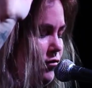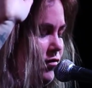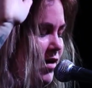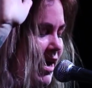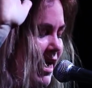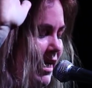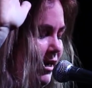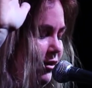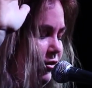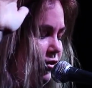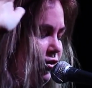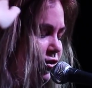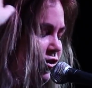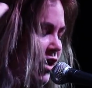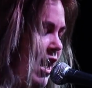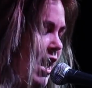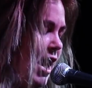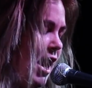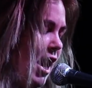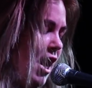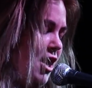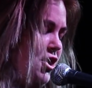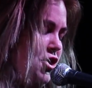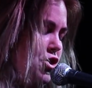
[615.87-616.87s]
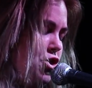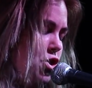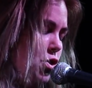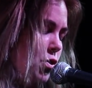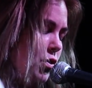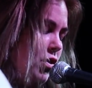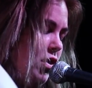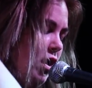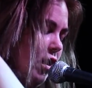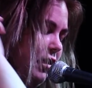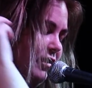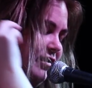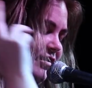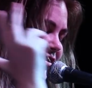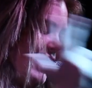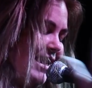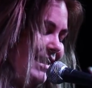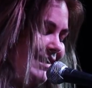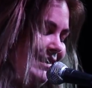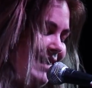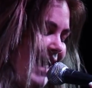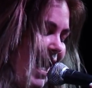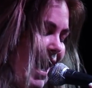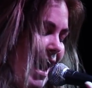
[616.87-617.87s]
reach, and you can't
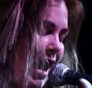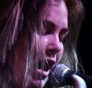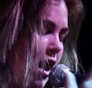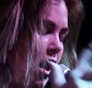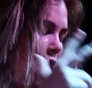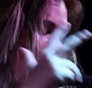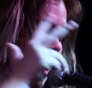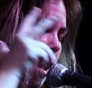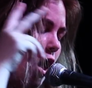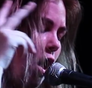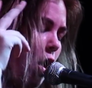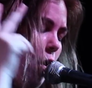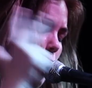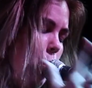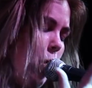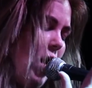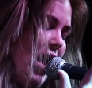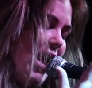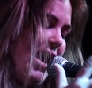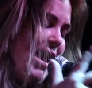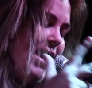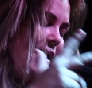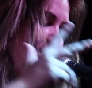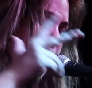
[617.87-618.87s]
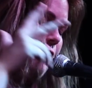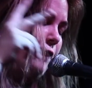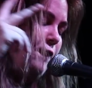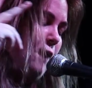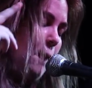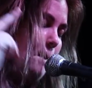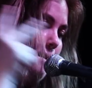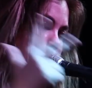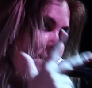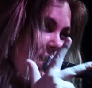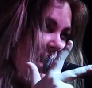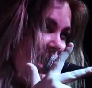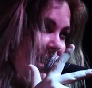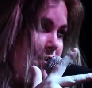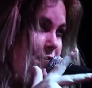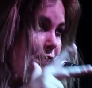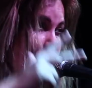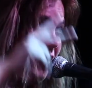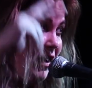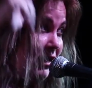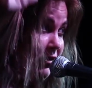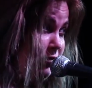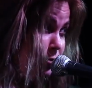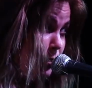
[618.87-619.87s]
take that away from me.
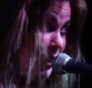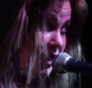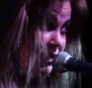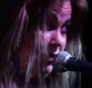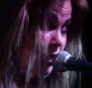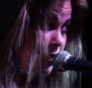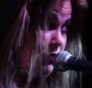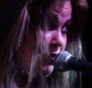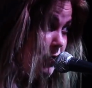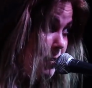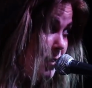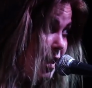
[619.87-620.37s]
Thanks, Mind Over